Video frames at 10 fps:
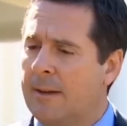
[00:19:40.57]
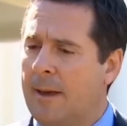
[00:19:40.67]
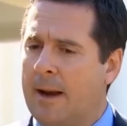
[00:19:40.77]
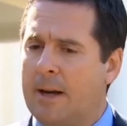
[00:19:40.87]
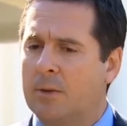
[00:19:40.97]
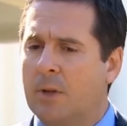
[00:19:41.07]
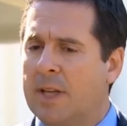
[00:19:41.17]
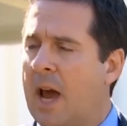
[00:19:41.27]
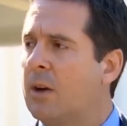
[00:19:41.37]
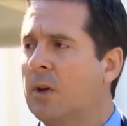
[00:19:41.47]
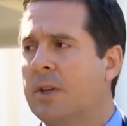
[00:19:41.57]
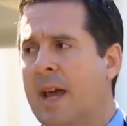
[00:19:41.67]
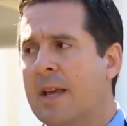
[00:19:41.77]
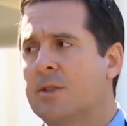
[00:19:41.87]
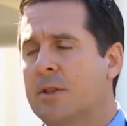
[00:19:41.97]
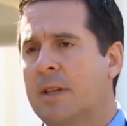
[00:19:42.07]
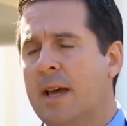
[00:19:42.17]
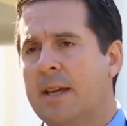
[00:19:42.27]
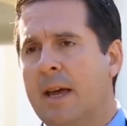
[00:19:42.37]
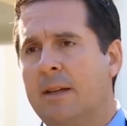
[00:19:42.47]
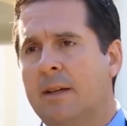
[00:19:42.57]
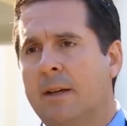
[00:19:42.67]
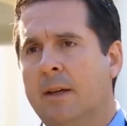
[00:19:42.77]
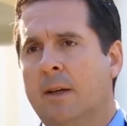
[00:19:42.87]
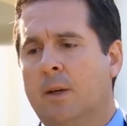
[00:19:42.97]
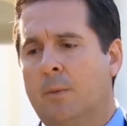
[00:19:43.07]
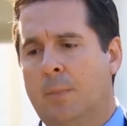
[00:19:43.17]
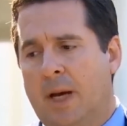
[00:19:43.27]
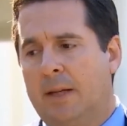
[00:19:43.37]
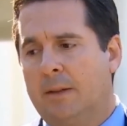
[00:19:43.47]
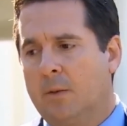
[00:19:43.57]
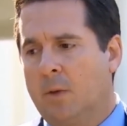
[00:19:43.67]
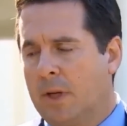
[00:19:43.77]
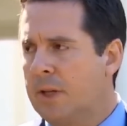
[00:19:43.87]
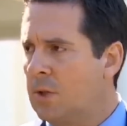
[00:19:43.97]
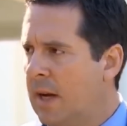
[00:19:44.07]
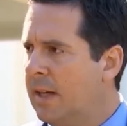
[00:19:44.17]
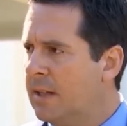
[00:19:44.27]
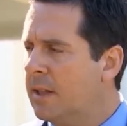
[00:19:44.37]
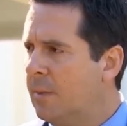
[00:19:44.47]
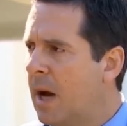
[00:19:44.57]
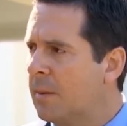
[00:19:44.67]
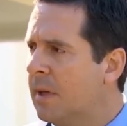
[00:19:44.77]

And I don't know the answer to that yet, but we're going to try to get to the bottom